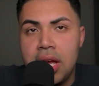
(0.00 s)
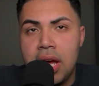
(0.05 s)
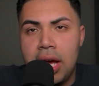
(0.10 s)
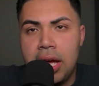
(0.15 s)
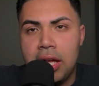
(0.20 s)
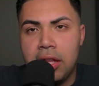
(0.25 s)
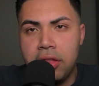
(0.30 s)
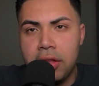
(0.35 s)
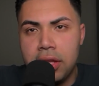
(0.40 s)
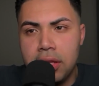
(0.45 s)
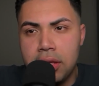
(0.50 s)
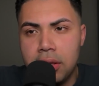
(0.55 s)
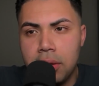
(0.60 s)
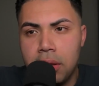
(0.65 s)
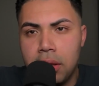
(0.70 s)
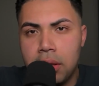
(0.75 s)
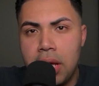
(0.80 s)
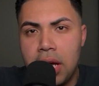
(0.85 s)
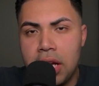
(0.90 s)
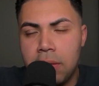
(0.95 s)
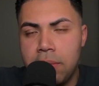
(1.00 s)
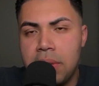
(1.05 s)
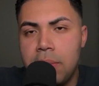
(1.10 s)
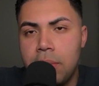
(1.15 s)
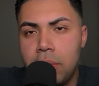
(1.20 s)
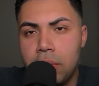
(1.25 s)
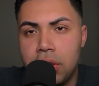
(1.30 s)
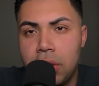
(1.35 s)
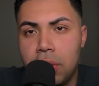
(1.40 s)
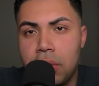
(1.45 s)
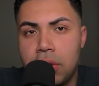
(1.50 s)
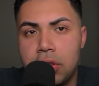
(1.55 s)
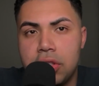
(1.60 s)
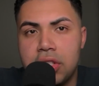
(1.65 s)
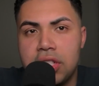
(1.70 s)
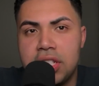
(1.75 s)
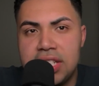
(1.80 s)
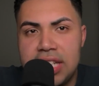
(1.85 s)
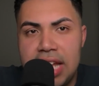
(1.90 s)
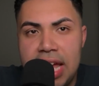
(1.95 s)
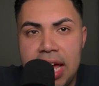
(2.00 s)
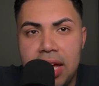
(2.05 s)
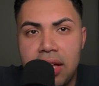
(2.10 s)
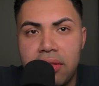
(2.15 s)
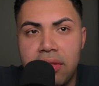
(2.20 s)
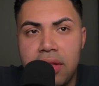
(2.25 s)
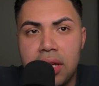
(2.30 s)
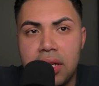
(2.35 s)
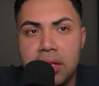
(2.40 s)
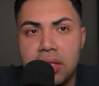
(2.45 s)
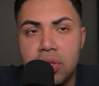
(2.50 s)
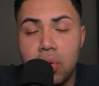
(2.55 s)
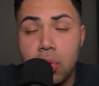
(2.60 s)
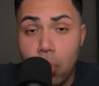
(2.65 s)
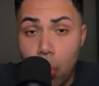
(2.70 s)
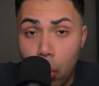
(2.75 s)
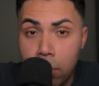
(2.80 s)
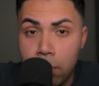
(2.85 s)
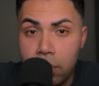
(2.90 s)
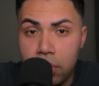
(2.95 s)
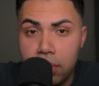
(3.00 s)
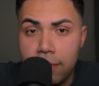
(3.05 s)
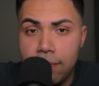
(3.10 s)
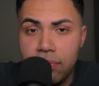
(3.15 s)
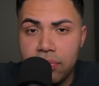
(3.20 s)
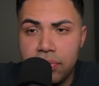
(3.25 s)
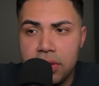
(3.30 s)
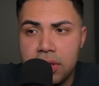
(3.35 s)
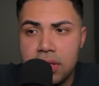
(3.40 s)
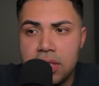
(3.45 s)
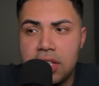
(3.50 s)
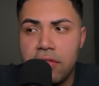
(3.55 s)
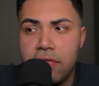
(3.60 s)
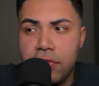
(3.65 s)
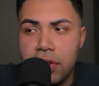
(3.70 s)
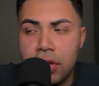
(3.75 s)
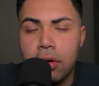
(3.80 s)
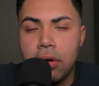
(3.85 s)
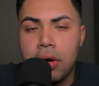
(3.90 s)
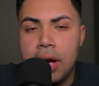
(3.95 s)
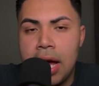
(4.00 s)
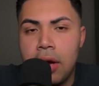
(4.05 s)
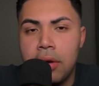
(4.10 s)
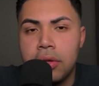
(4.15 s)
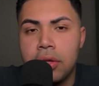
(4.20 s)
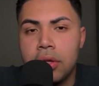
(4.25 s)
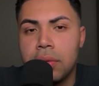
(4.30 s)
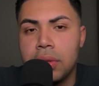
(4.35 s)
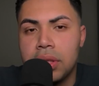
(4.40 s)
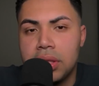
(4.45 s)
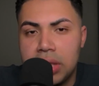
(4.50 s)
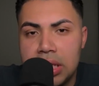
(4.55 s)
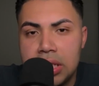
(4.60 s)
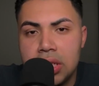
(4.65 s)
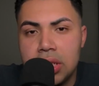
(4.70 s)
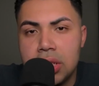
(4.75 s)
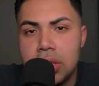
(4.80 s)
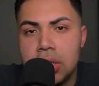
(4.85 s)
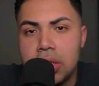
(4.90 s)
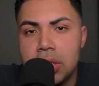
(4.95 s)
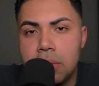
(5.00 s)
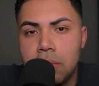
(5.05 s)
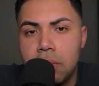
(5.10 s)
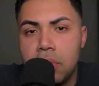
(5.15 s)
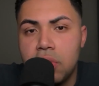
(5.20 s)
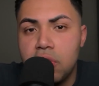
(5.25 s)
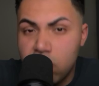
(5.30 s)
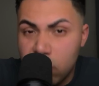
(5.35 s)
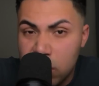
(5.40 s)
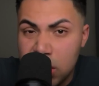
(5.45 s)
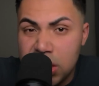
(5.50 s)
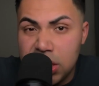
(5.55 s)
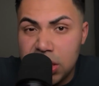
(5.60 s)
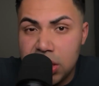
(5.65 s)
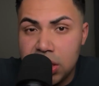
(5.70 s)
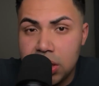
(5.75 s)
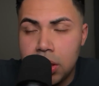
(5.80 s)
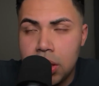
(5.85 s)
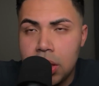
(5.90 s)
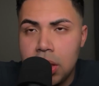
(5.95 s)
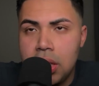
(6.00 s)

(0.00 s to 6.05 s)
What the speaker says: I think a lot of people don't understand that it's normal to figure out your relationship with drinking